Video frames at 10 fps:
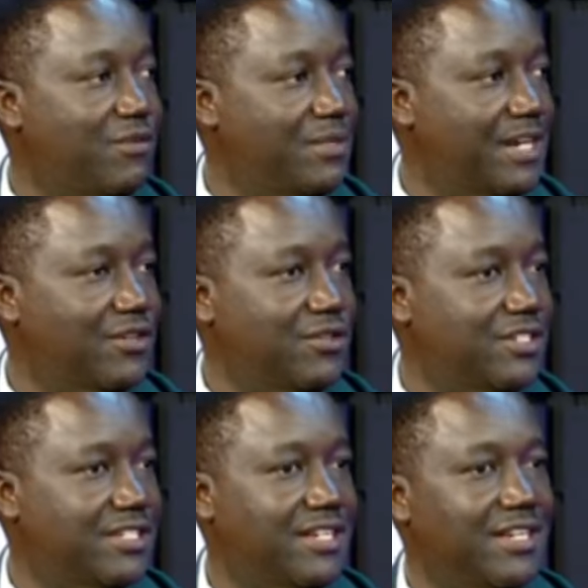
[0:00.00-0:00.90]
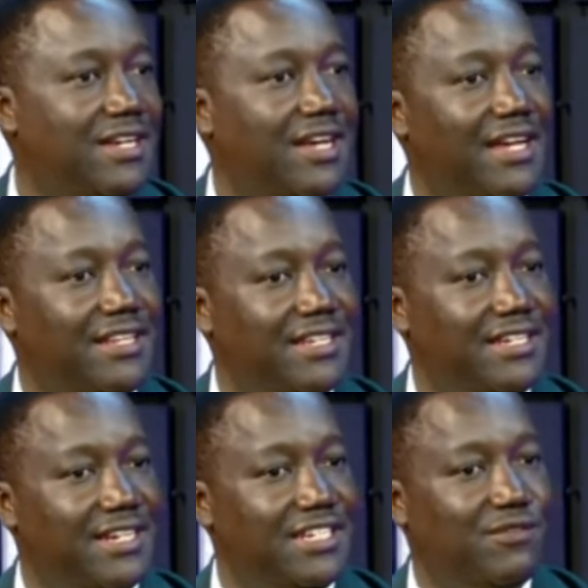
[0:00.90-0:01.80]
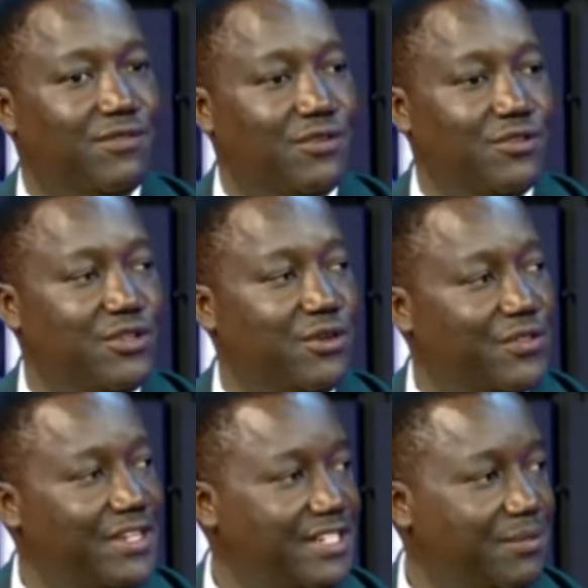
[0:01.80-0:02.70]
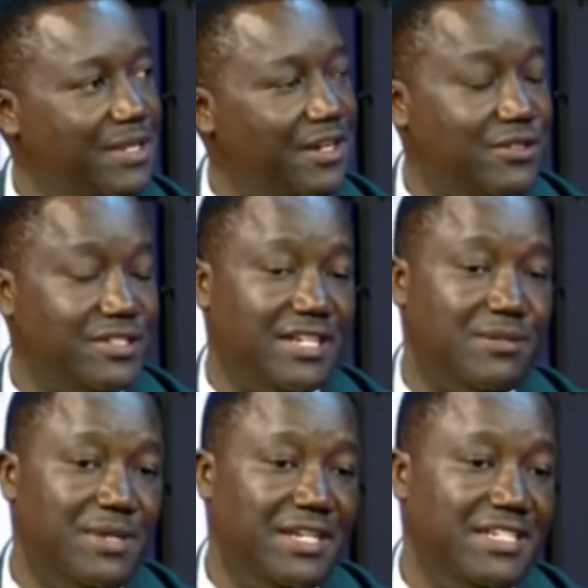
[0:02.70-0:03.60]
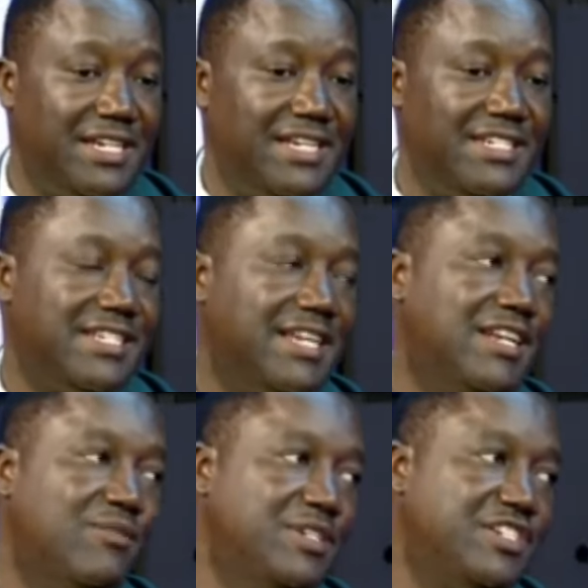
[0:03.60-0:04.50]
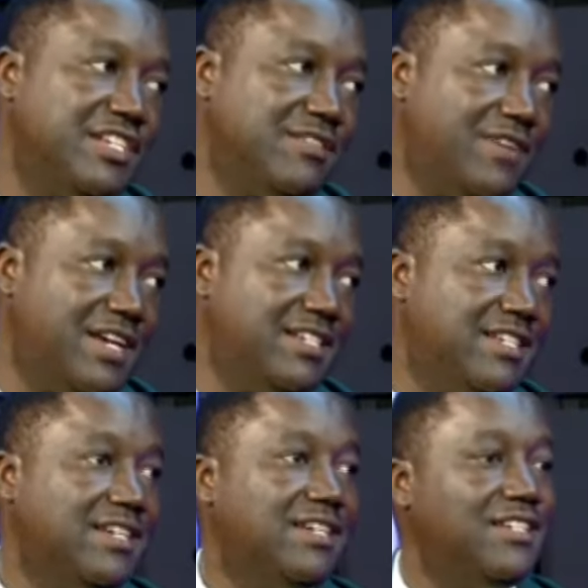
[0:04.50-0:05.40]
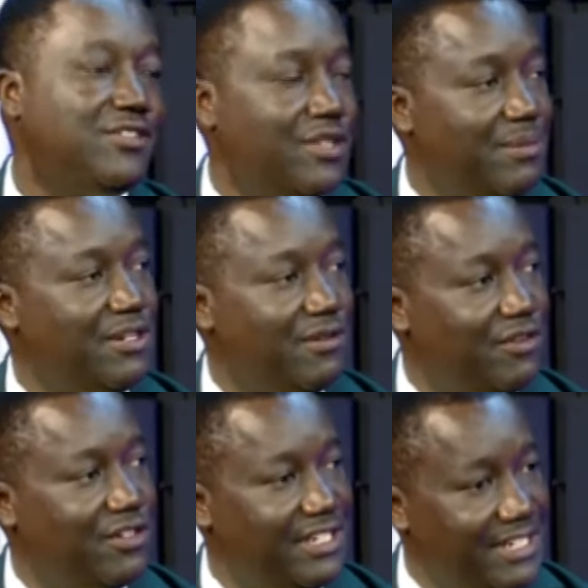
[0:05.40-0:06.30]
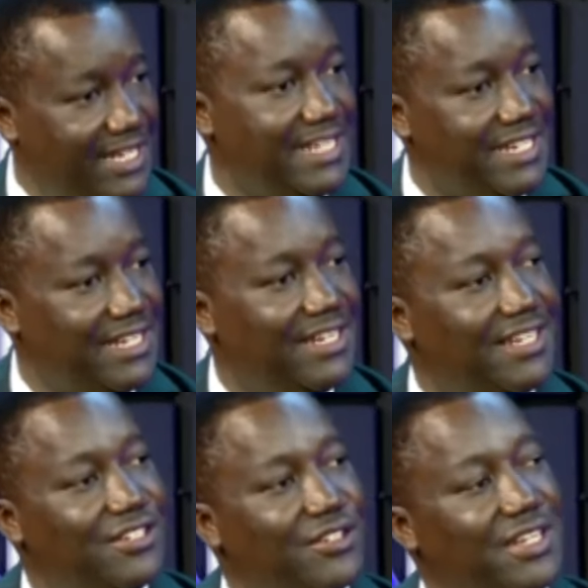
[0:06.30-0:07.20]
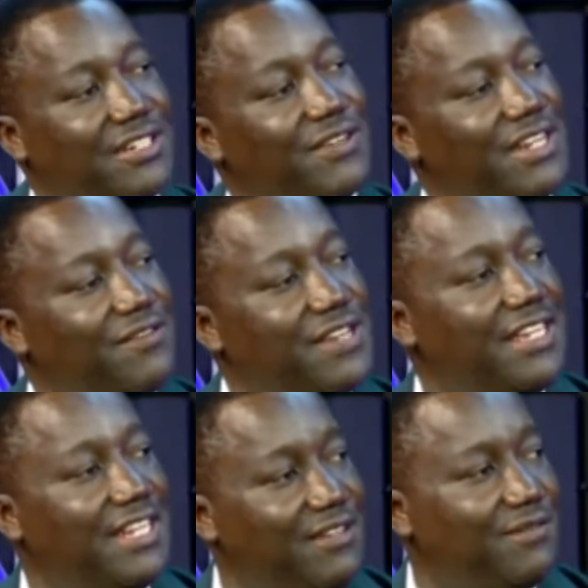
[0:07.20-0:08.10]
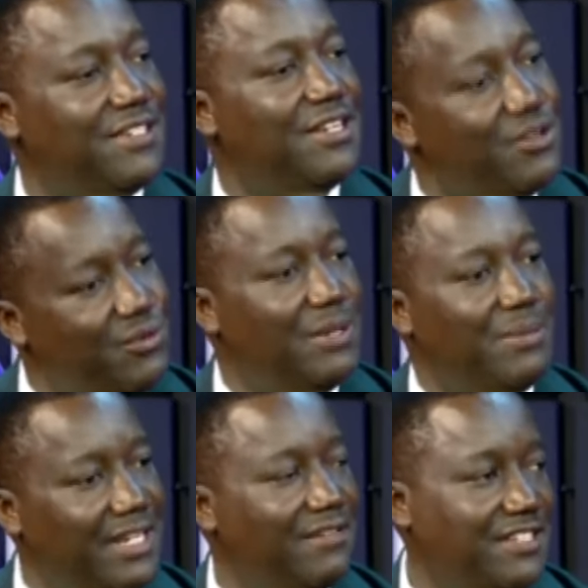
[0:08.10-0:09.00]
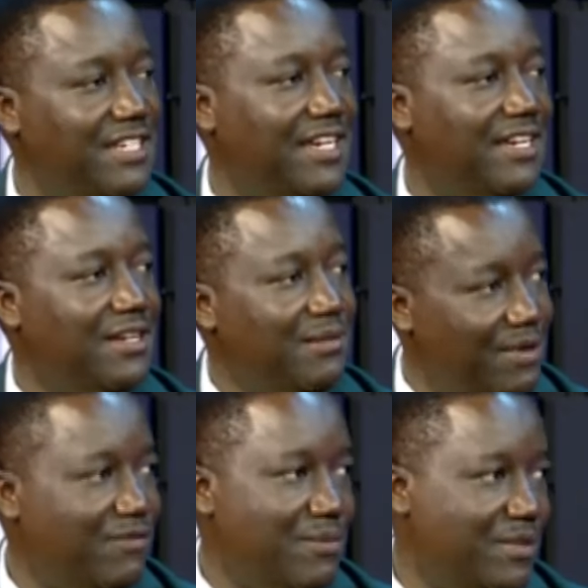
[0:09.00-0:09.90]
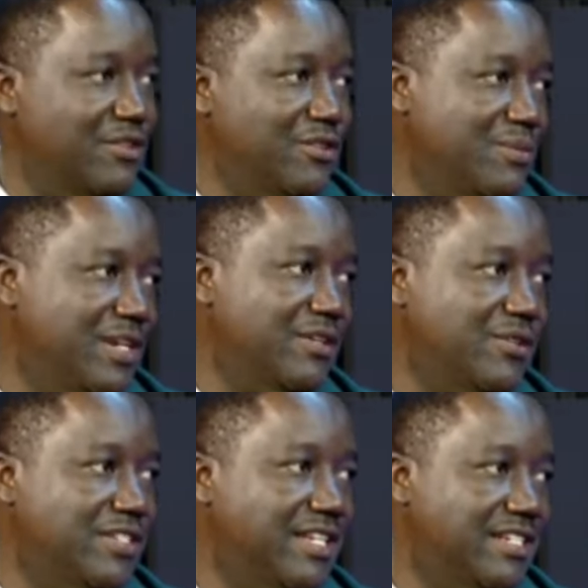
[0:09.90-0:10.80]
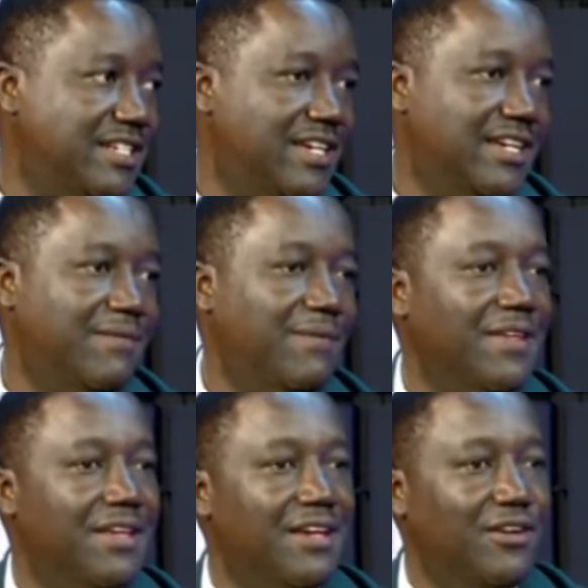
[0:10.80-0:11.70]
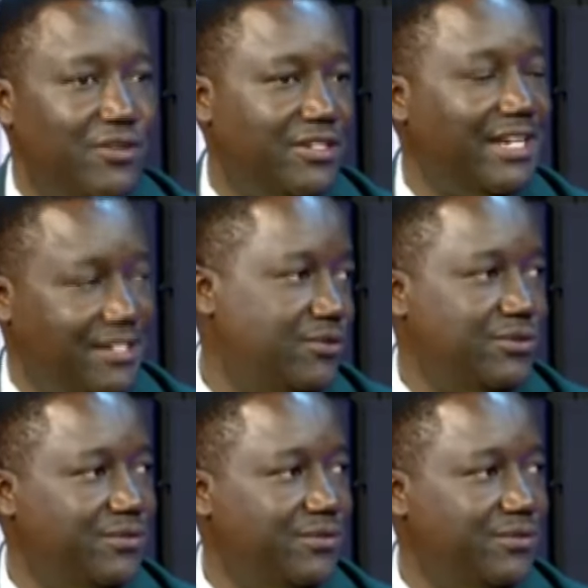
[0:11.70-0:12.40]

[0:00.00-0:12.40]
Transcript: for miracles and the grace for doing authentic miracles that Benny Hinn carries can now be transferred to the man of God in Kenya, so that even after he leaves, we'll be left here performing those miracles that God can do.